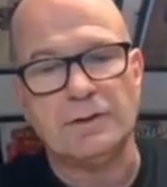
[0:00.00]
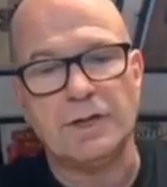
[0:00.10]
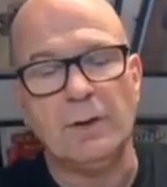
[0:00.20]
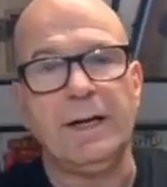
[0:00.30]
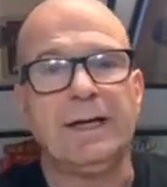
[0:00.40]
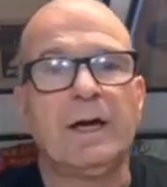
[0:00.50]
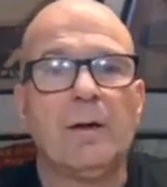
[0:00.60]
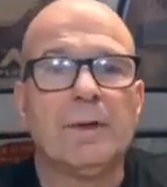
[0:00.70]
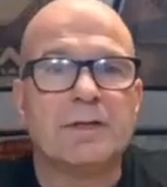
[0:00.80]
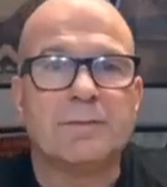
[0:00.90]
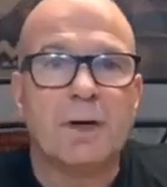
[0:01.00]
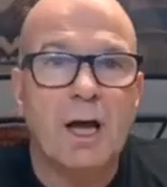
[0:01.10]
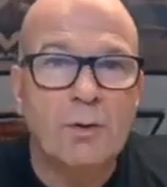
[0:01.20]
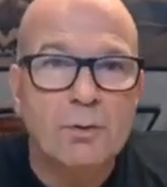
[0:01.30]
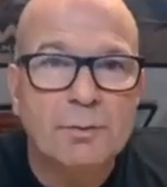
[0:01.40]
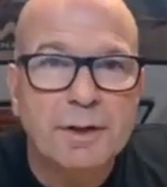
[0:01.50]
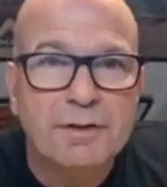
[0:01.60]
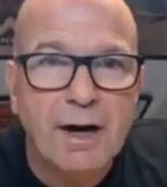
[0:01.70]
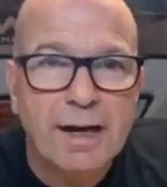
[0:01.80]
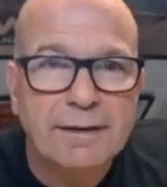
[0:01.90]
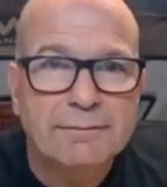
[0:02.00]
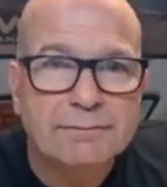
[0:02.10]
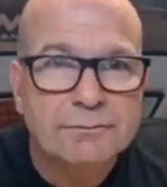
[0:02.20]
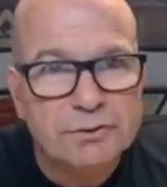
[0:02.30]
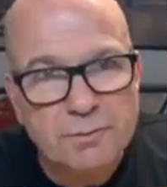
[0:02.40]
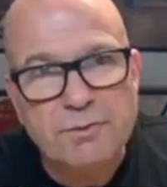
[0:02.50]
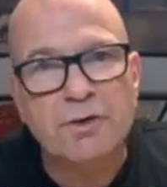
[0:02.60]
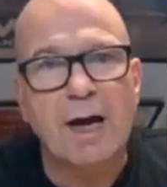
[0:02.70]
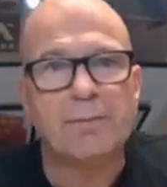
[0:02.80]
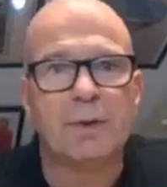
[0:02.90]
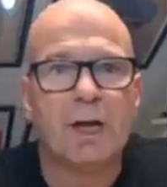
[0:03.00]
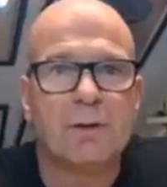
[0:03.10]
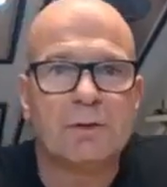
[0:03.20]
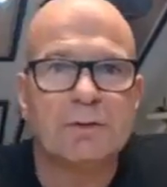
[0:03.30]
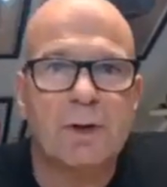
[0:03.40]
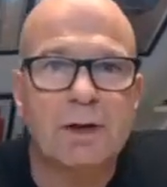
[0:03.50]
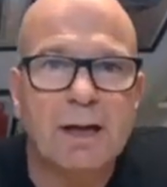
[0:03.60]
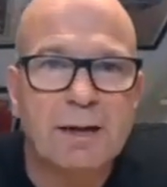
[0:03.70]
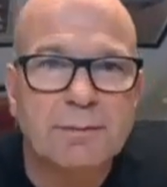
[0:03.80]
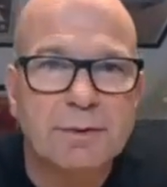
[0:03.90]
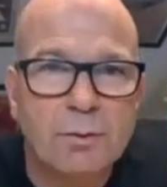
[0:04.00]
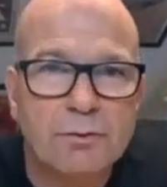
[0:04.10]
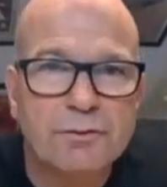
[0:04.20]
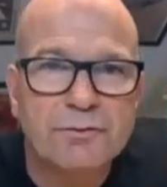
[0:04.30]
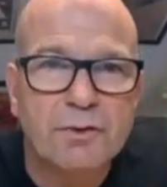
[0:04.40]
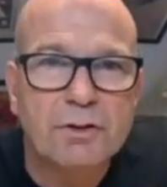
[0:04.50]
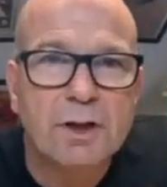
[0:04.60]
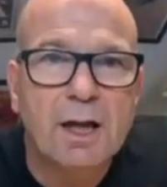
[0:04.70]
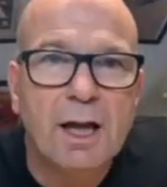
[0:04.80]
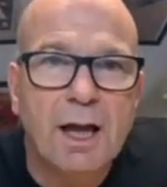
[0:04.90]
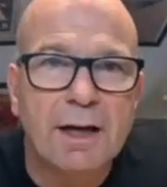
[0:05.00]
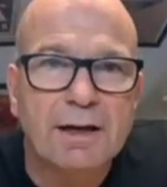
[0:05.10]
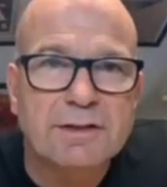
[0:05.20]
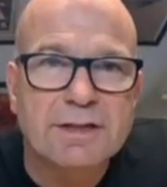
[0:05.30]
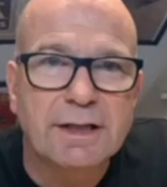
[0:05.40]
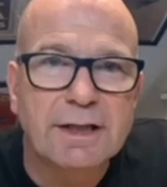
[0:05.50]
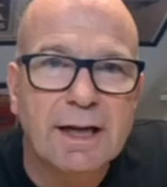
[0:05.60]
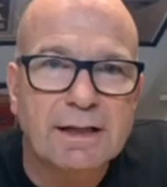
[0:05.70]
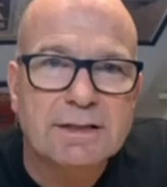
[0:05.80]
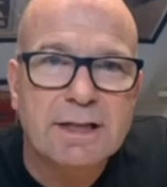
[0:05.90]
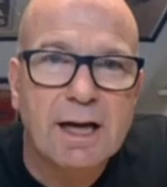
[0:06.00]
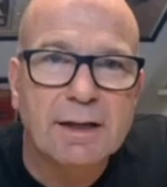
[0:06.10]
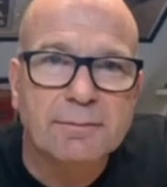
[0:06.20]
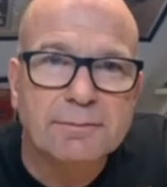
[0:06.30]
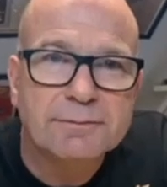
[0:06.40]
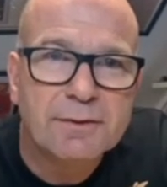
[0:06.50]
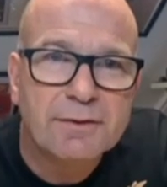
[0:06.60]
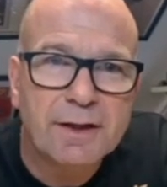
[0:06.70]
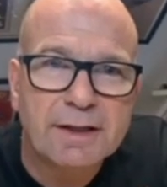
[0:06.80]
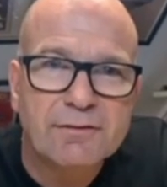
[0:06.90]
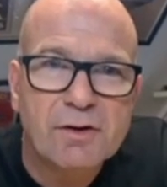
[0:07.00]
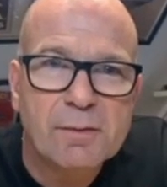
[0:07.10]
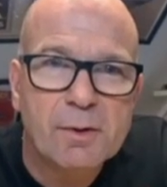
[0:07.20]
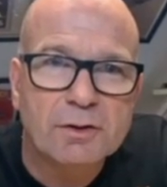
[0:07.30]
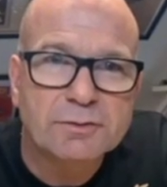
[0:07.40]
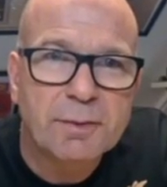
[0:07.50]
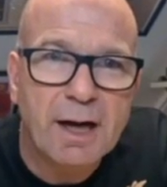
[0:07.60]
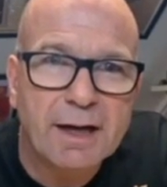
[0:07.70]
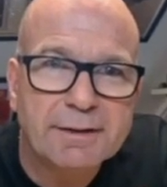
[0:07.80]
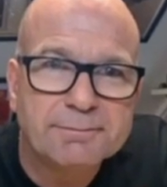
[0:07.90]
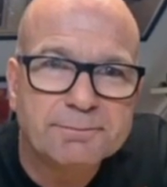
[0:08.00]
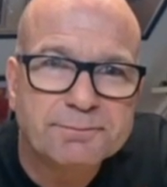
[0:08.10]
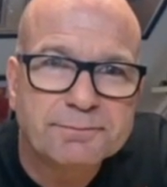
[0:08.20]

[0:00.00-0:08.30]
so any comments below would be great. Subscribe below as well, that would be wonderful. And I'll see you next time. Thank you very much. Bye.